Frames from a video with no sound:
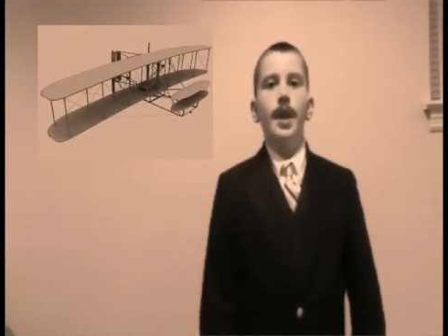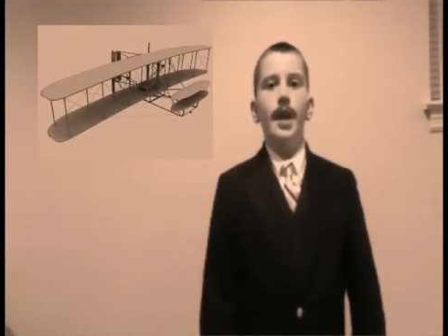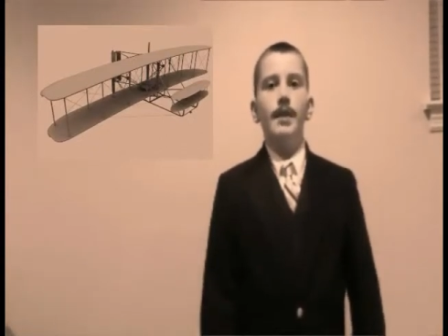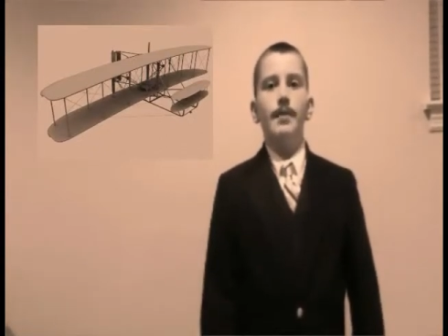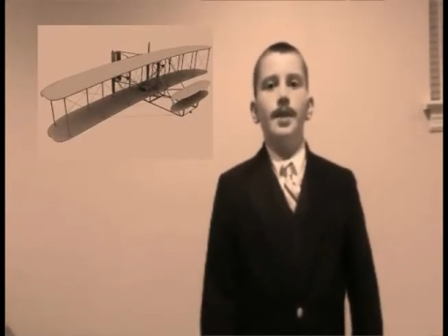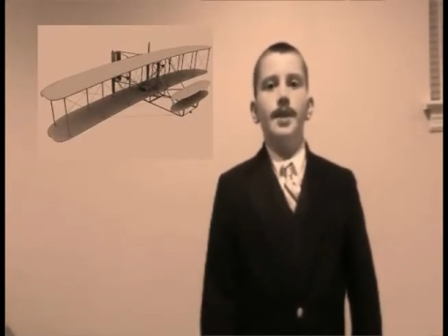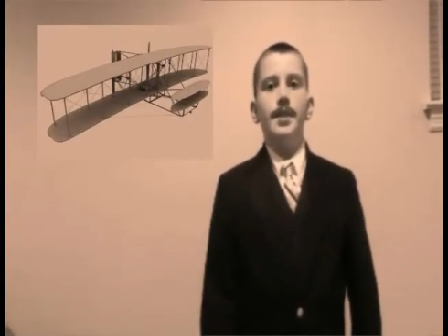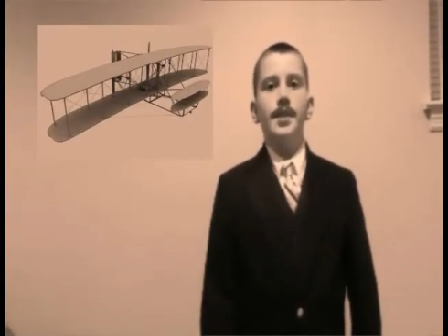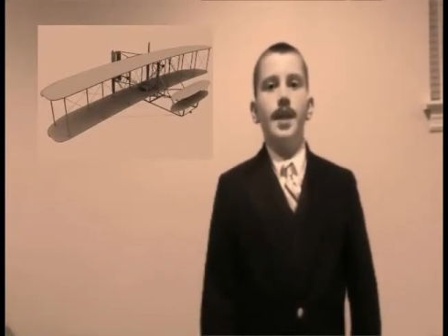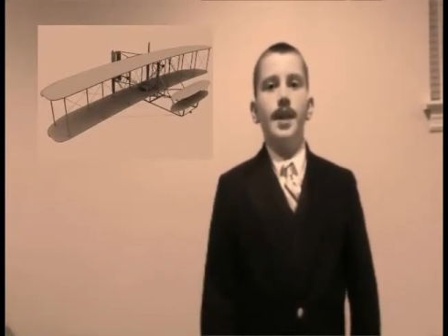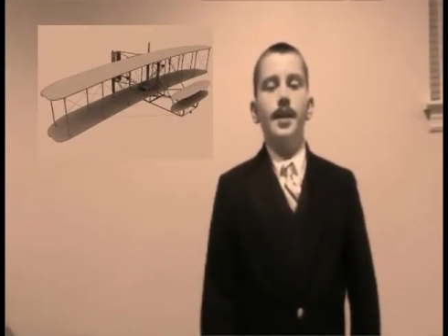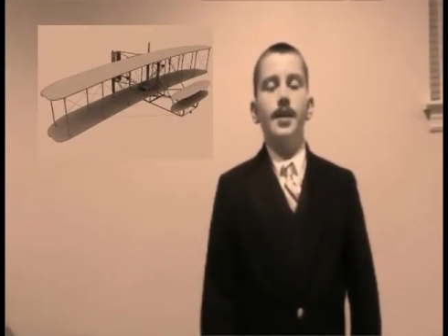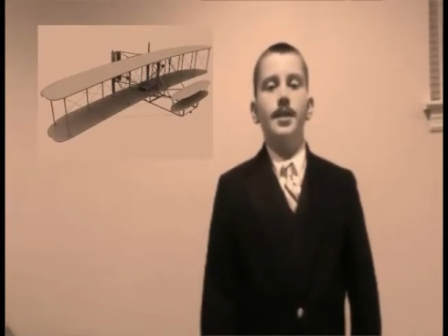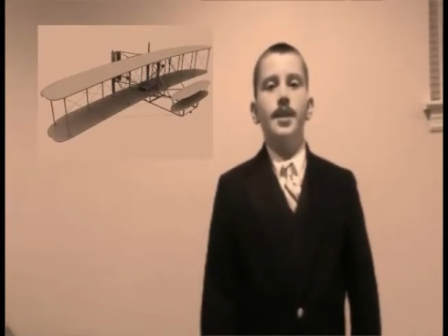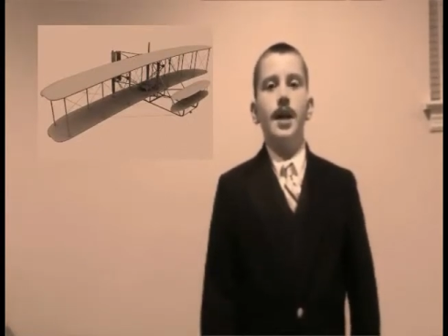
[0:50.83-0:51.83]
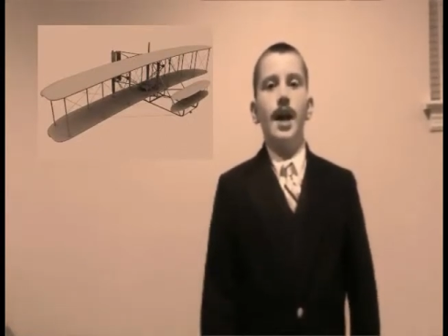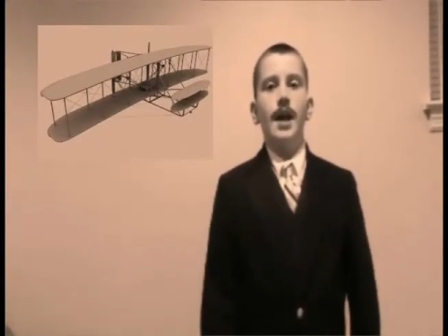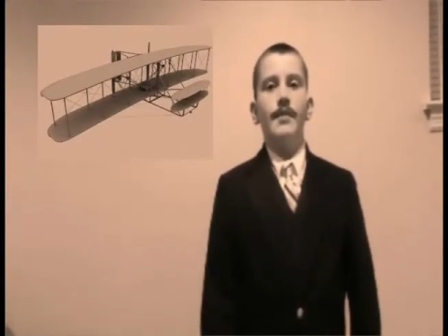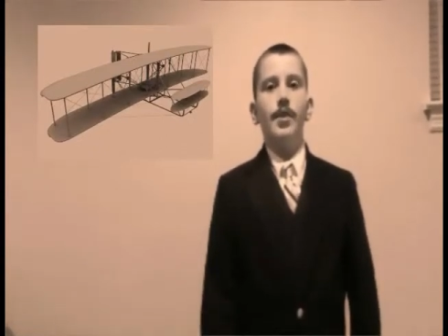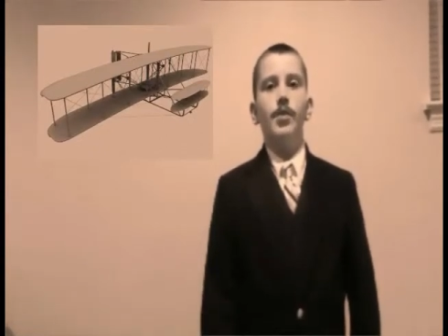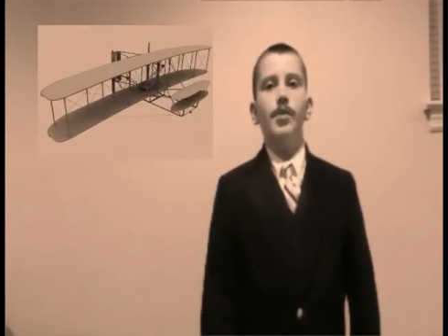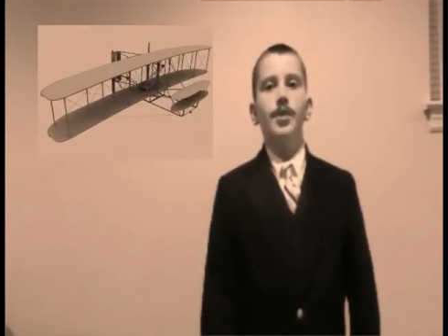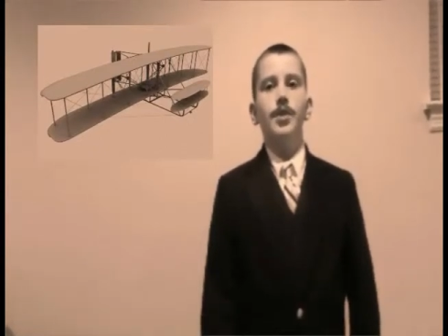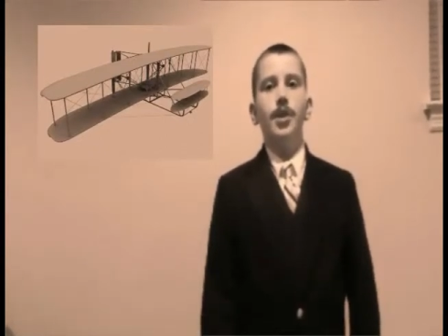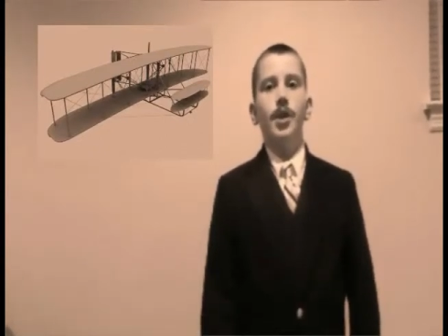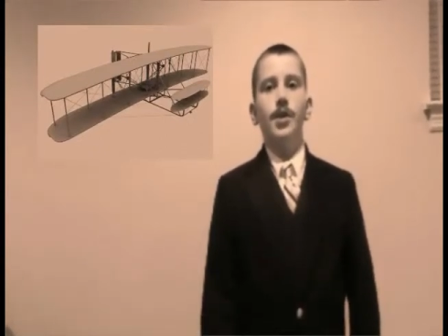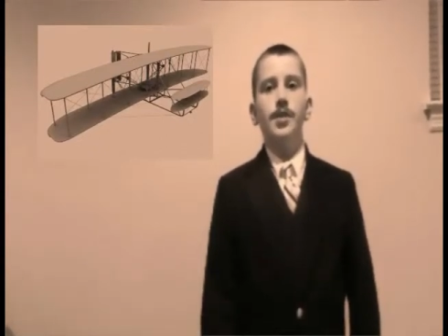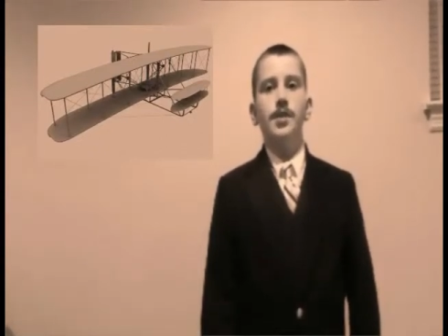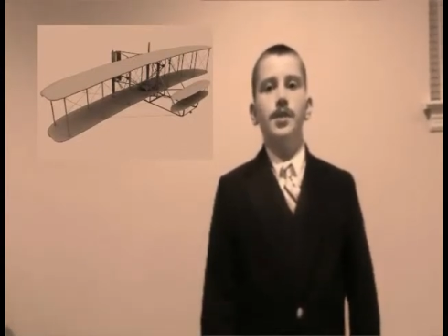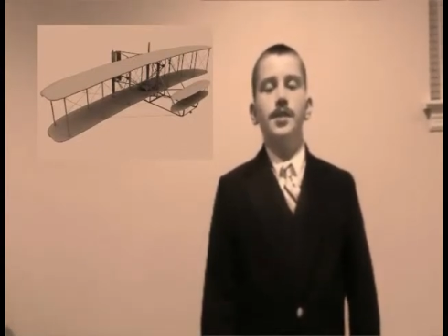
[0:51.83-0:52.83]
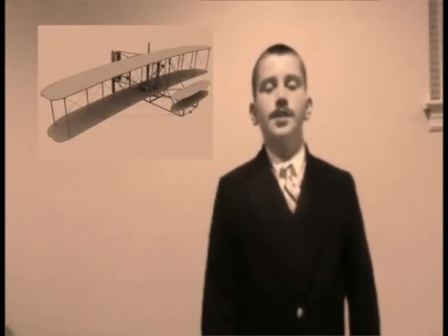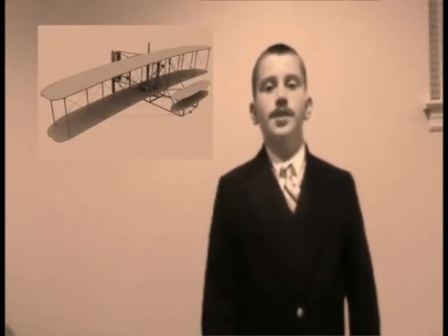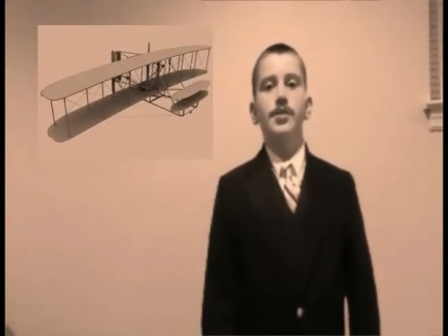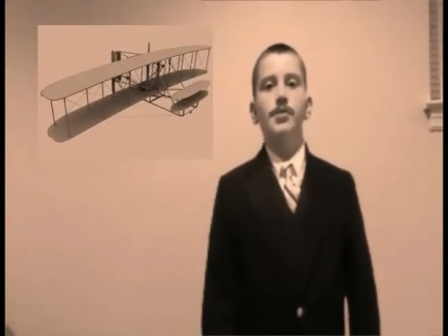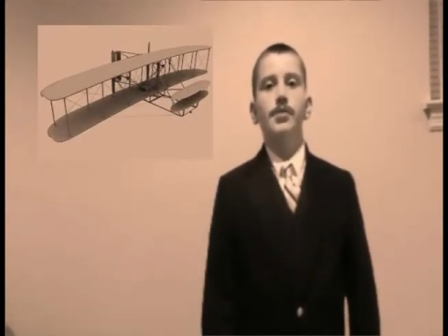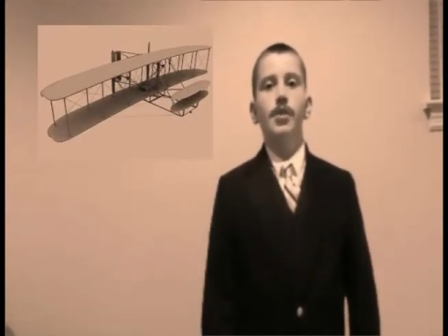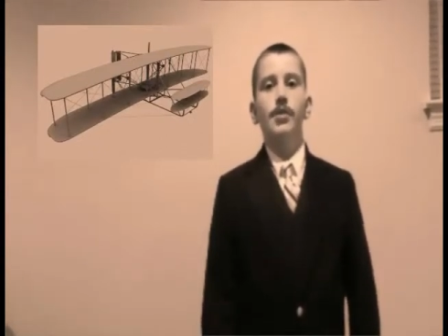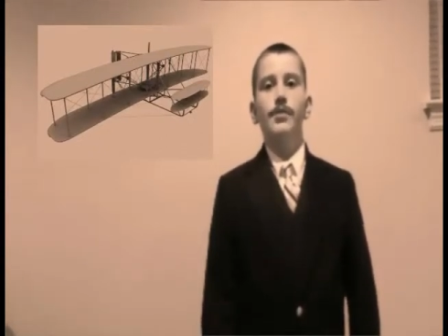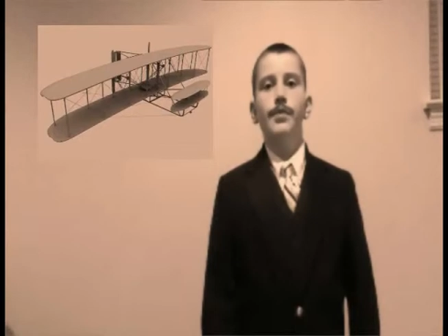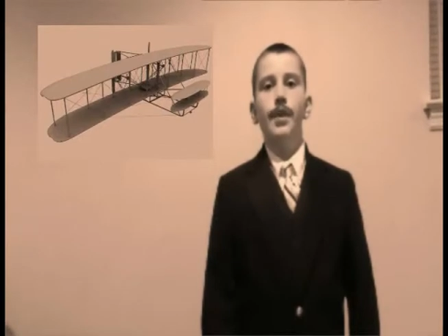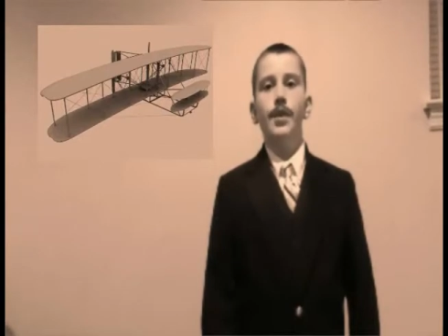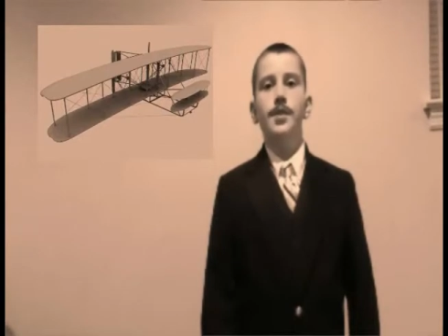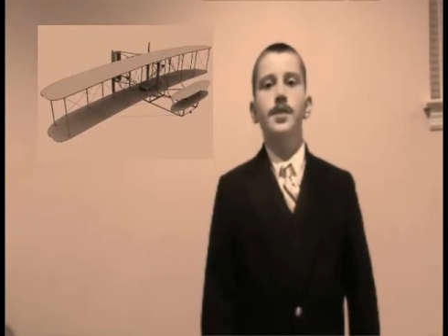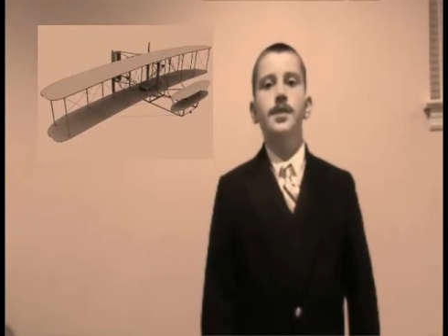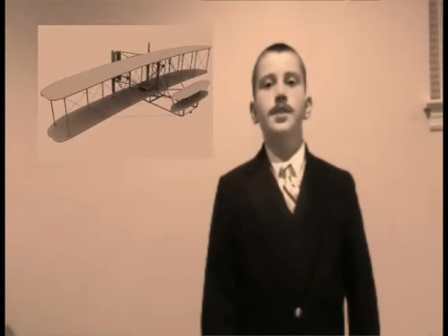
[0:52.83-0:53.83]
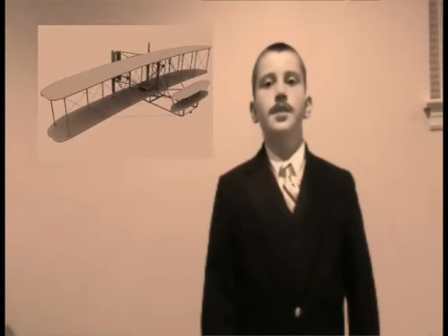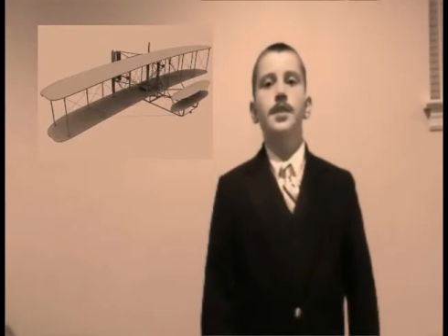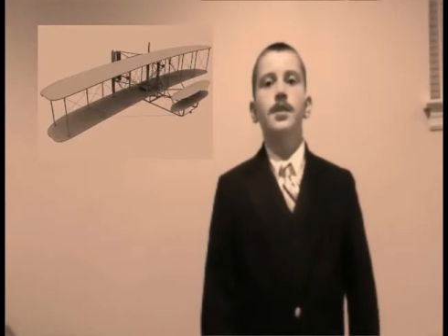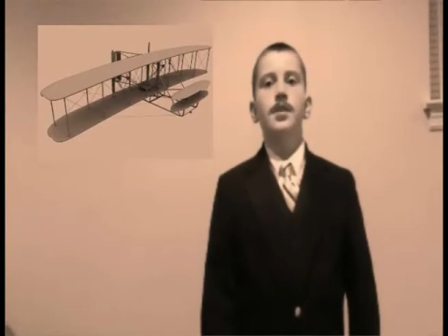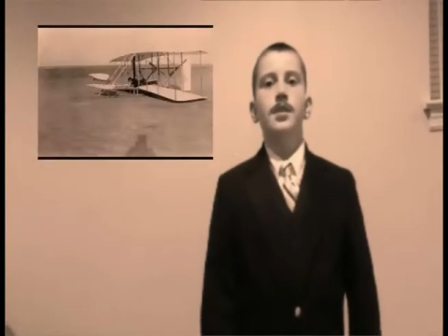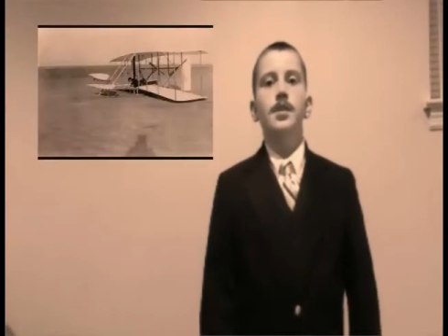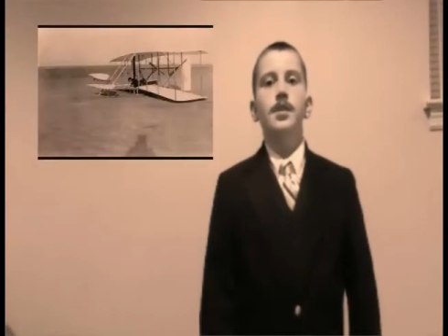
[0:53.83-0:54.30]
and we decided to have a coin toss to see who rode first.